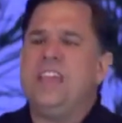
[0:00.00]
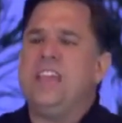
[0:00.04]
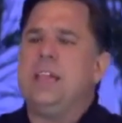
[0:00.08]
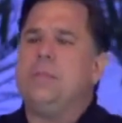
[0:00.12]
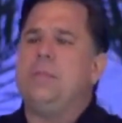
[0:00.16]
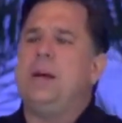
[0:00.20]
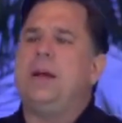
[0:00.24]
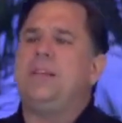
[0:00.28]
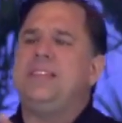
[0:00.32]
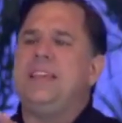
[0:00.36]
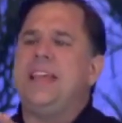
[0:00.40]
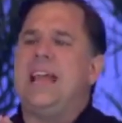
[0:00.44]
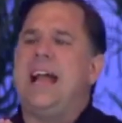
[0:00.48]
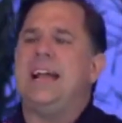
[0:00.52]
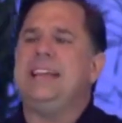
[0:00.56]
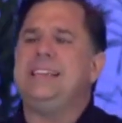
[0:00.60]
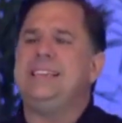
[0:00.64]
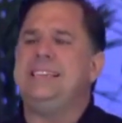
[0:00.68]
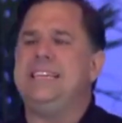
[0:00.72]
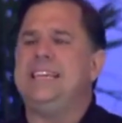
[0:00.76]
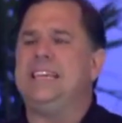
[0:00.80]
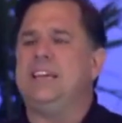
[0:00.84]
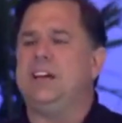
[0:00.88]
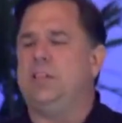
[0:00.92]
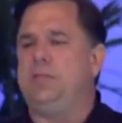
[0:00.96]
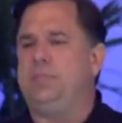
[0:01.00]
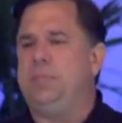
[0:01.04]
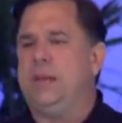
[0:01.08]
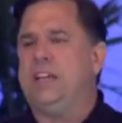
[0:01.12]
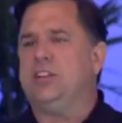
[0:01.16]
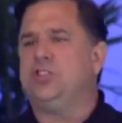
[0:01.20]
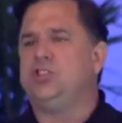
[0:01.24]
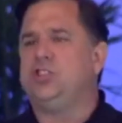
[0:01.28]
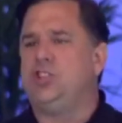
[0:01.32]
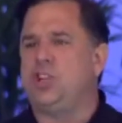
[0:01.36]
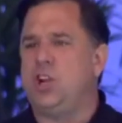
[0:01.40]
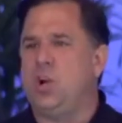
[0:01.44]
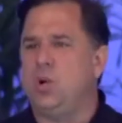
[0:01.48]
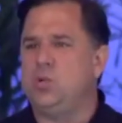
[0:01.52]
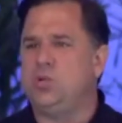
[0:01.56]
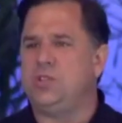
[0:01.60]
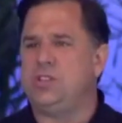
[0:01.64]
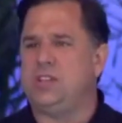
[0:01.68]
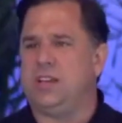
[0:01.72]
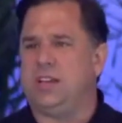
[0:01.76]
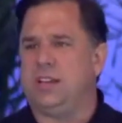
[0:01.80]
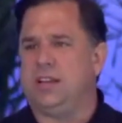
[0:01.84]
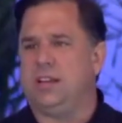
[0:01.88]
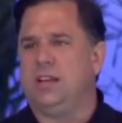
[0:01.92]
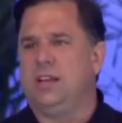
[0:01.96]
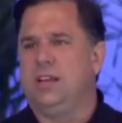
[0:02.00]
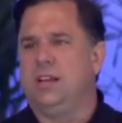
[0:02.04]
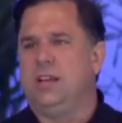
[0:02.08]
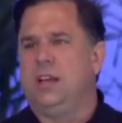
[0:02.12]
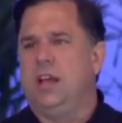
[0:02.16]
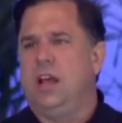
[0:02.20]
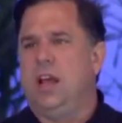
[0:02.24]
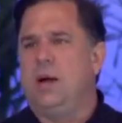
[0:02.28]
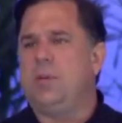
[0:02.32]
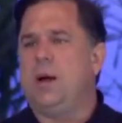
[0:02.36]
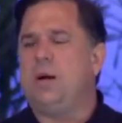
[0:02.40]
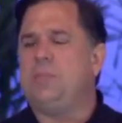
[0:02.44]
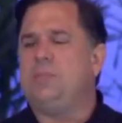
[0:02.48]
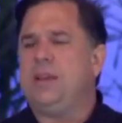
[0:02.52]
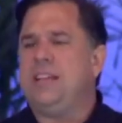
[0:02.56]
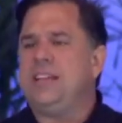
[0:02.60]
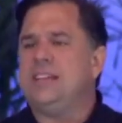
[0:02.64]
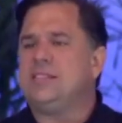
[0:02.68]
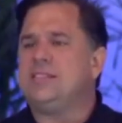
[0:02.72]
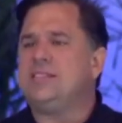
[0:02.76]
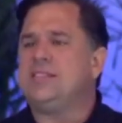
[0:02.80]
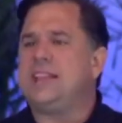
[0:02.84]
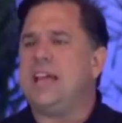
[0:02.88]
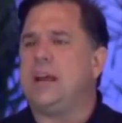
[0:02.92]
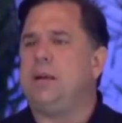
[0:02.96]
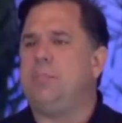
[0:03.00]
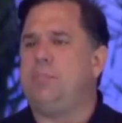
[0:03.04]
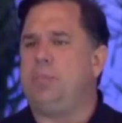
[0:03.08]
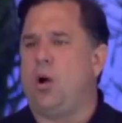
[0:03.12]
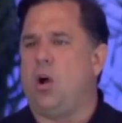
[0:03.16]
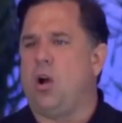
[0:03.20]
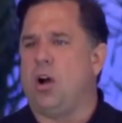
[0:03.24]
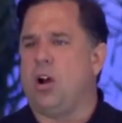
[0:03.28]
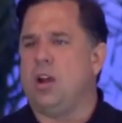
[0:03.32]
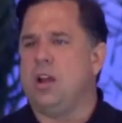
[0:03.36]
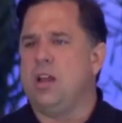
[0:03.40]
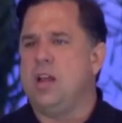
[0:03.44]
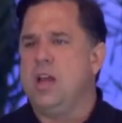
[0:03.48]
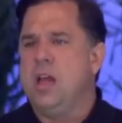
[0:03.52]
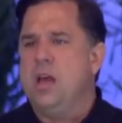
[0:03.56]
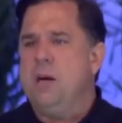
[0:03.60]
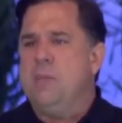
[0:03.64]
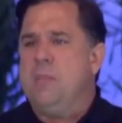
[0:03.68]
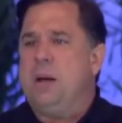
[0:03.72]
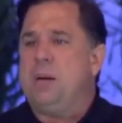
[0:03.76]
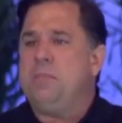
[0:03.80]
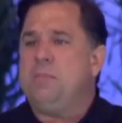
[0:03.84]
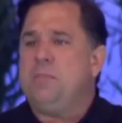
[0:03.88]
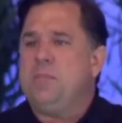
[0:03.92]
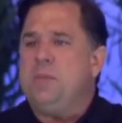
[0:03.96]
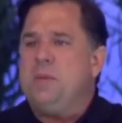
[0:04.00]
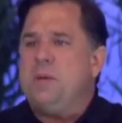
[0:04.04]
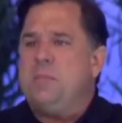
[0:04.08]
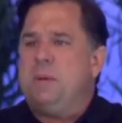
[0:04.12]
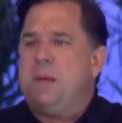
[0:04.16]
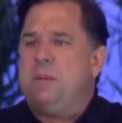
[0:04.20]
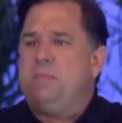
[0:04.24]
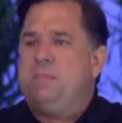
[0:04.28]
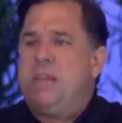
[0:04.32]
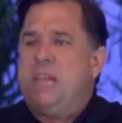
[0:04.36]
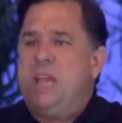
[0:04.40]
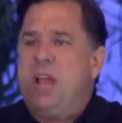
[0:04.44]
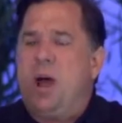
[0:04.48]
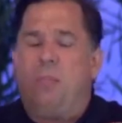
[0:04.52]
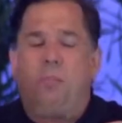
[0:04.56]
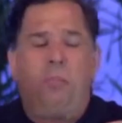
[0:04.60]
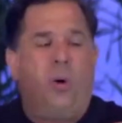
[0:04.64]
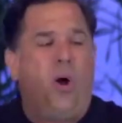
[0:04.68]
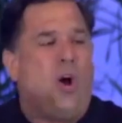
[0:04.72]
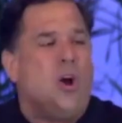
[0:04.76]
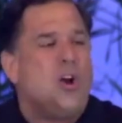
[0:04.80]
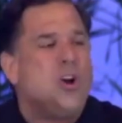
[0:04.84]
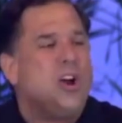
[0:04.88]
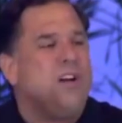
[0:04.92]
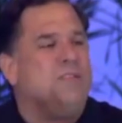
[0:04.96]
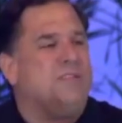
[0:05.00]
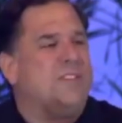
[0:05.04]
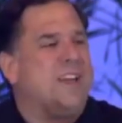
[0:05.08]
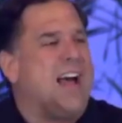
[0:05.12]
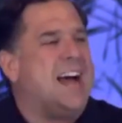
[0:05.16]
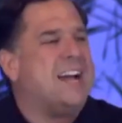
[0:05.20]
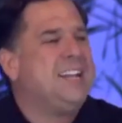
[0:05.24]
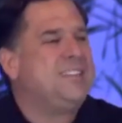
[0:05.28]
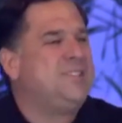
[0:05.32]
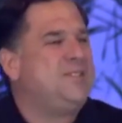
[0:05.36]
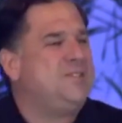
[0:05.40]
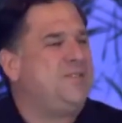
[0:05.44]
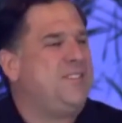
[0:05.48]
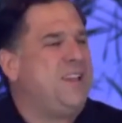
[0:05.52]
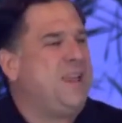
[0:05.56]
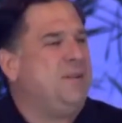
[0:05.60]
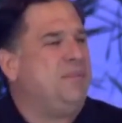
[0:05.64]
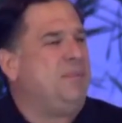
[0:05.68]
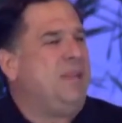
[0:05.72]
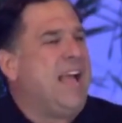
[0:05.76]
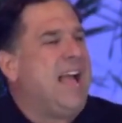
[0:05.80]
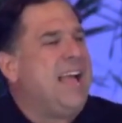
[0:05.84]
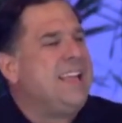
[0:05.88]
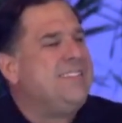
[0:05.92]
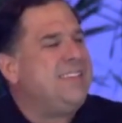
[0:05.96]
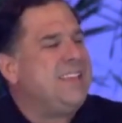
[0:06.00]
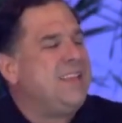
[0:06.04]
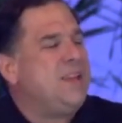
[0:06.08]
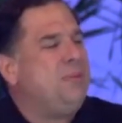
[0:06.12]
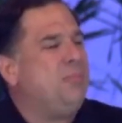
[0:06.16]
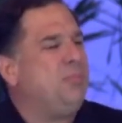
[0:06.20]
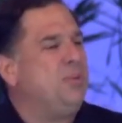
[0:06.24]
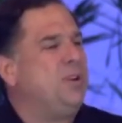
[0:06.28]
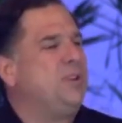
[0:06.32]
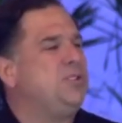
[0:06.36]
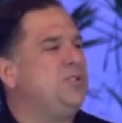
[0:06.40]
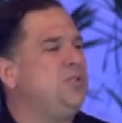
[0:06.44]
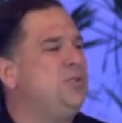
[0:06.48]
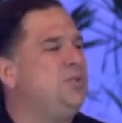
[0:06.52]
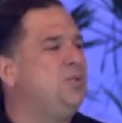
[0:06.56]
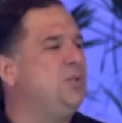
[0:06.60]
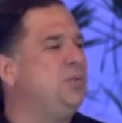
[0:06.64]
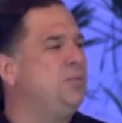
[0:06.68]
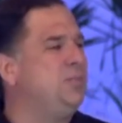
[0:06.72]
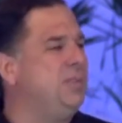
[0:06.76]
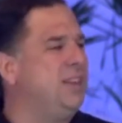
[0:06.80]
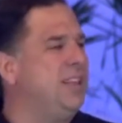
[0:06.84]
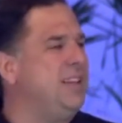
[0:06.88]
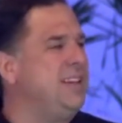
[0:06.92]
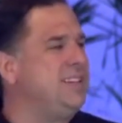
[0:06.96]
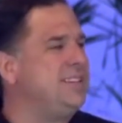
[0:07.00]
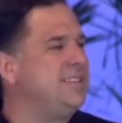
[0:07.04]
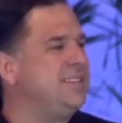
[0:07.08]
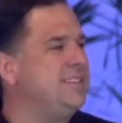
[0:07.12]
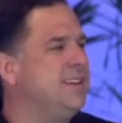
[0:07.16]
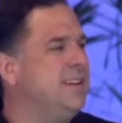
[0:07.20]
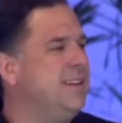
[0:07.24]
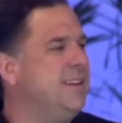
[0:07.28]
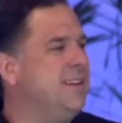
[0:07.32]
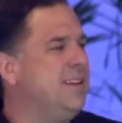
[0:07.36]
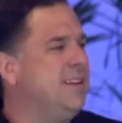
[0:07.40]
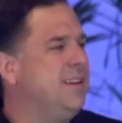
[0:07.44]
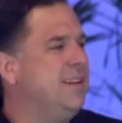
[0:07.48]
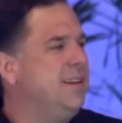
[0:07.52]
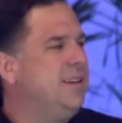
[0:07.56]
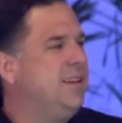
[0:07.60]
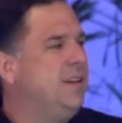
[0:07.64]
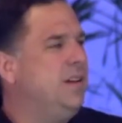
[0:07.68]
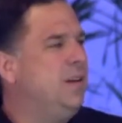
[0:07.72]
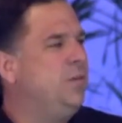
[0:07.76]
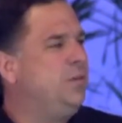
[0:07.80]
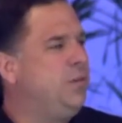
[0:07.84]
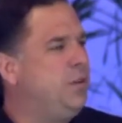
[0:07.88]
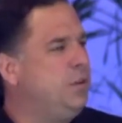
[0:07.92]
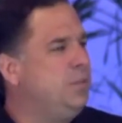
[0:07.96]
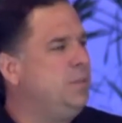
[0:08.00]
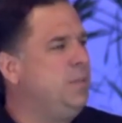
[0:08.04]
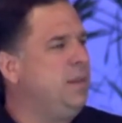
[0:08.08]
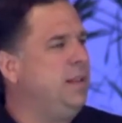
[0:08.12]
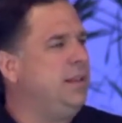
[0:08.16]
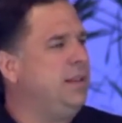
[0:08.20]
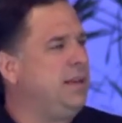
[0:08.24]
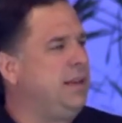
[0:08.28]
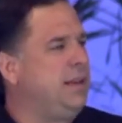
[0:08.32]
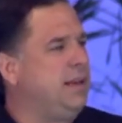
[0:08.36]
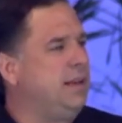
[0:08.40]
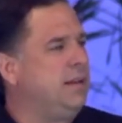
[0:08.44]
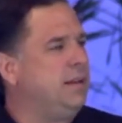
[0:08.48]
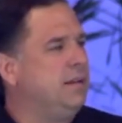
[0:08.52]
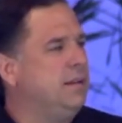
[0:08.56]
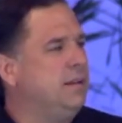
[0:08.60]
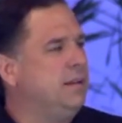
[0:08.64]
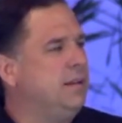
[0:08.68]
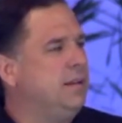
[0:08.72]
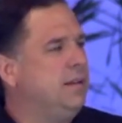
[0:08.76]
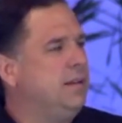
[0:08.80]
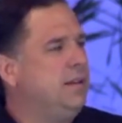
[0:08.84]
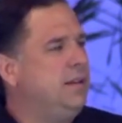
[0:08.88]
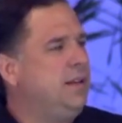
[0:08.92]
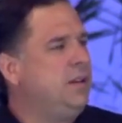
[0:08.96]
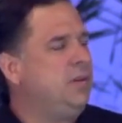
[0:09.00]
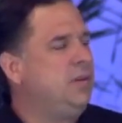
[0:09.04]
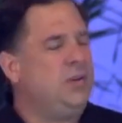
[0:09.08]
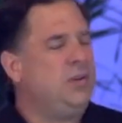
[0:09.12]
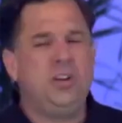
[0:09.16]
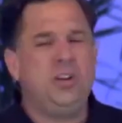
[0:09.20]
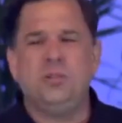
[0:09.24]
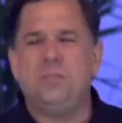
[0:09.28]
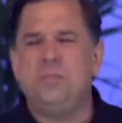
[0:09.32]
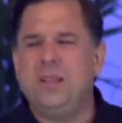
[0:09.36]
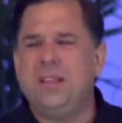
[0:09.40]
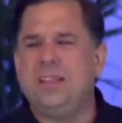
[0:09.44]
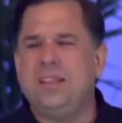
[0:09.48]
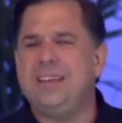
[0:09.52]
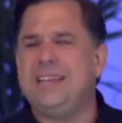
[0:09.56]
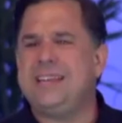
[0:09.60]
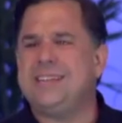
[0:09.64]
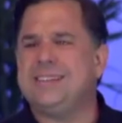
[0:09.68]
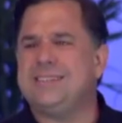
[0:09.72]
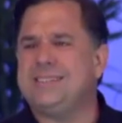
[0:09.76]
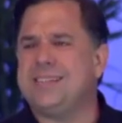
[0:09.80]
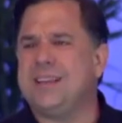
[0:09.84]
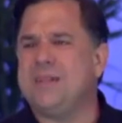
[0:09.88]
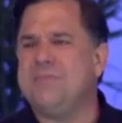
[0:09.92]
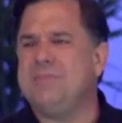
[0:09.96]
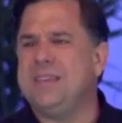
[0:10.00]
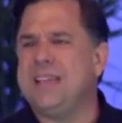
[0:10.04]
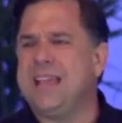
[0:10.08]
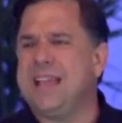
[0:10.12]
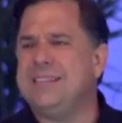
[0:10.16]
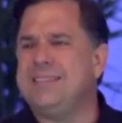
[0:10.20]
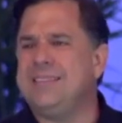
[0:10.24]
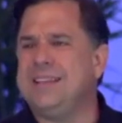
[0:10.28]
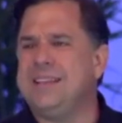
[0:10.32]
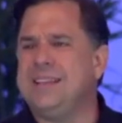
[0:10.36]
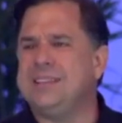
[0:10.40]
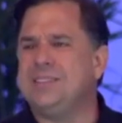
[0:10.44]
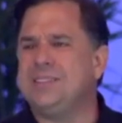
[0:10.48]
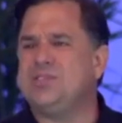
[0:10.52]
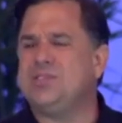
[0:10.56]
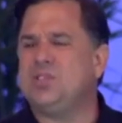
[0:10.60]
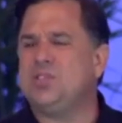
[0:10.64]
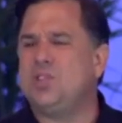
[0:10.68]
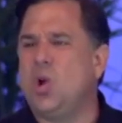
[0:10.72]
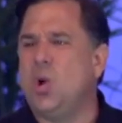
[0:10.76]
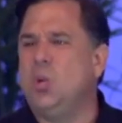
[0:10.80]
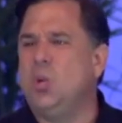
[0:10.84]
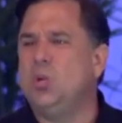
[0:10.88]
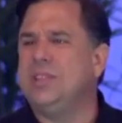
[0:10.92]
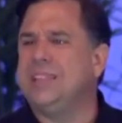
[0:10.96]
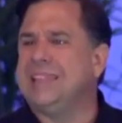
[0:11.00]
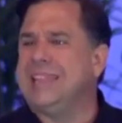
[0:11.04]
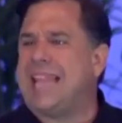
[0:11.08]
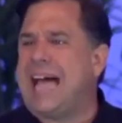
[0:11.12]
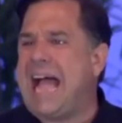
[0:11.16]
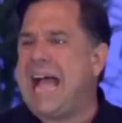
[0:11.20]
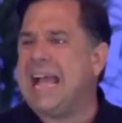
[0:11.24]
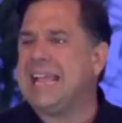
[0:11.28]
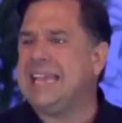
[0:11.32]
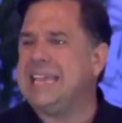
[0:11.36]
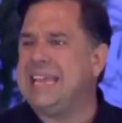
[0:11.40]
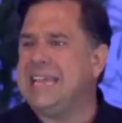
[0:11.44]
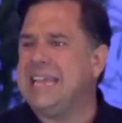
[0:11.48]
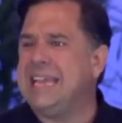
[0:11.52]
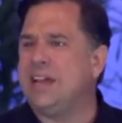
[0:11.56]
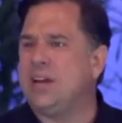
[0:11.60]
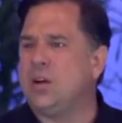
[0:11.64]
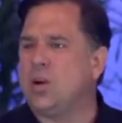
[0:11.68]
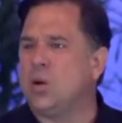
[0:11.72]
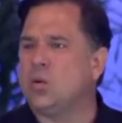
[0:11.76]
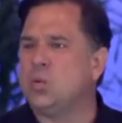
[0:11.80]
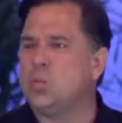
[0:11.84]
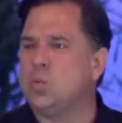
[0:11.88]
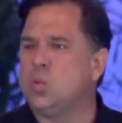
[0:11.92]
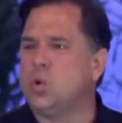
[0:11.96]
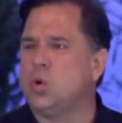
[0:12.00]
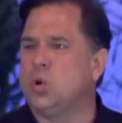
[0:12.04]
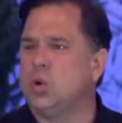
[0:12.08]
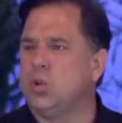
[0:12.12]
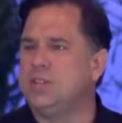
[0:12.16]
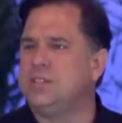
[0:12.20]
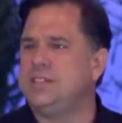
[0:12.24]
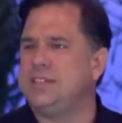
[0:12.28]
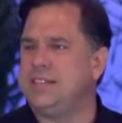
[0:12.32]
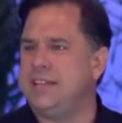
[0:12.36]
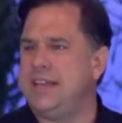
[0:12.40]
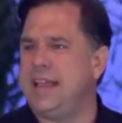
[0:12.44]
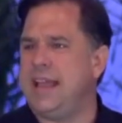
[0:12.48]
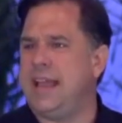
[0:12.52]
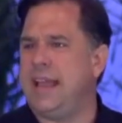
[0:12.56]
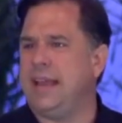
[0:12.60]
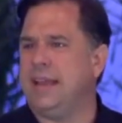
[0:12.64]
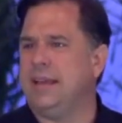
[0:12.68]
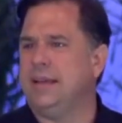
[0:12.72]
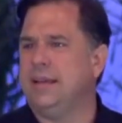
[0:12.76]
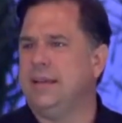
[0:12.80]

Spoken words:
about the idea of being chosen, about being set apart, by being a part of God's family, I think it brings you to a place of humility. You know, and humility is something I think is so lacking in our world today.